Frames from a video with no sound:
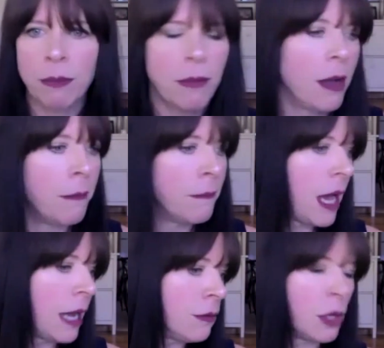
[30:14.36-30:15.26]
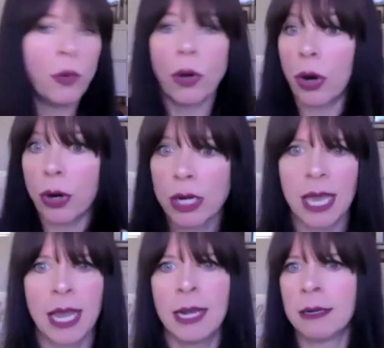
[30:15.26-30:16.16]
I don't know,
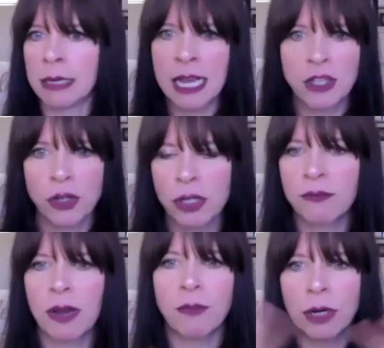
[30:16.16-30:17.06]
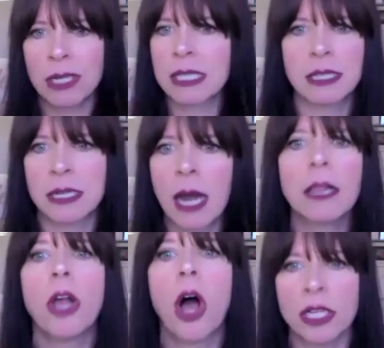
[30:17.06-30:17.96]
hurricane, cancer survivor. It's not a
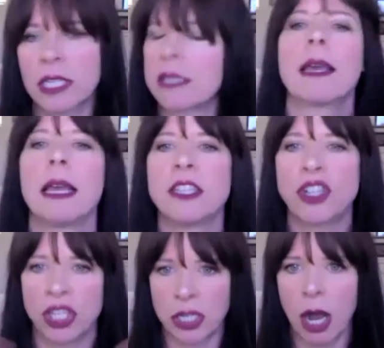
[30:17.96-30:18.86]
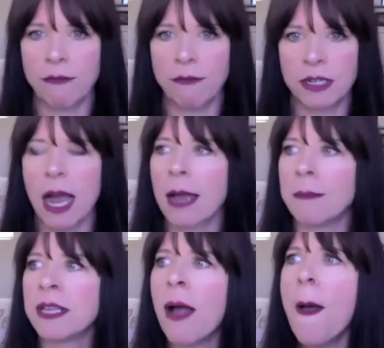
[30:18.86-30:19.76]
loss thing. It's just tough
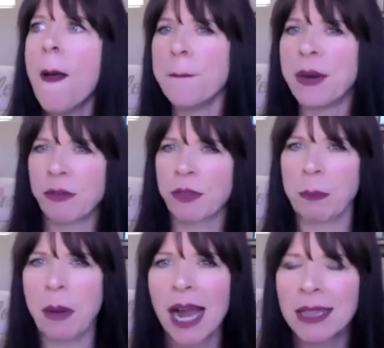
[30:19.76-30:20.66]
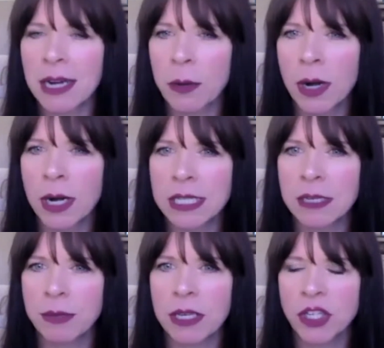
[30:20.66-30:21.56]
times. But for the pilot, I wanted it to
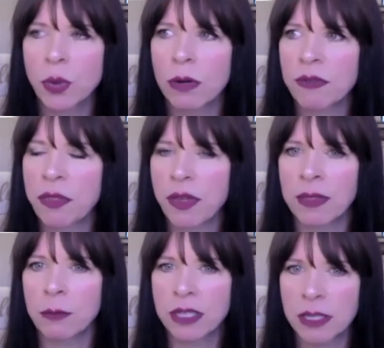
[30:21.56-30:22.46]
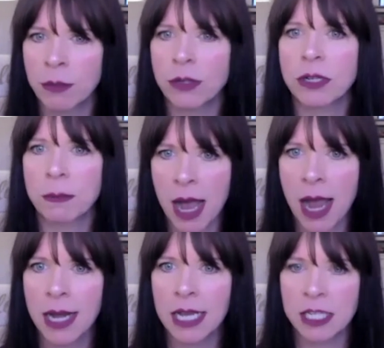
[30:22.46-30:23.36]
be a sort of a thing that was similar to
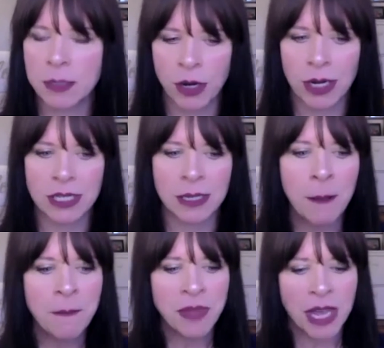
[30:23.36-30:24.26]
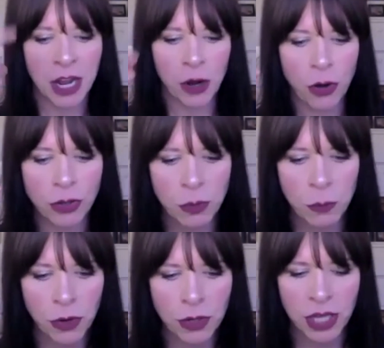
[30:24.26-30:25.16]
my experience. And I heard the
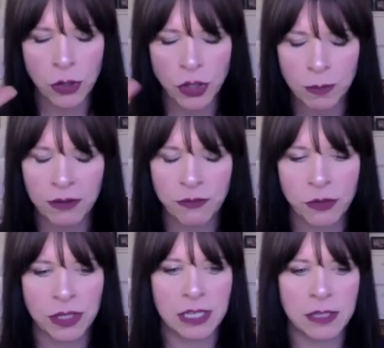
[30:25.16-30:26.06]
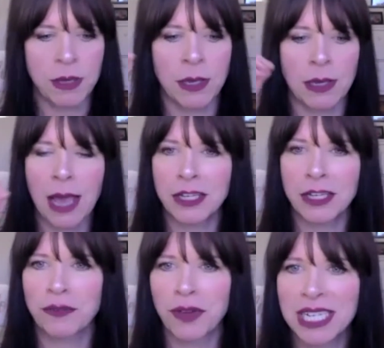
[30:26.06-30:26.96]
word, like, who should my first guest be? Kelly
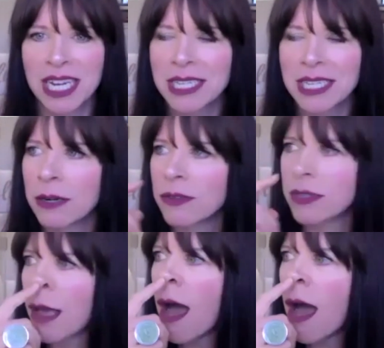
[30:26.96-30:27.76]
Cervantes. And I was like,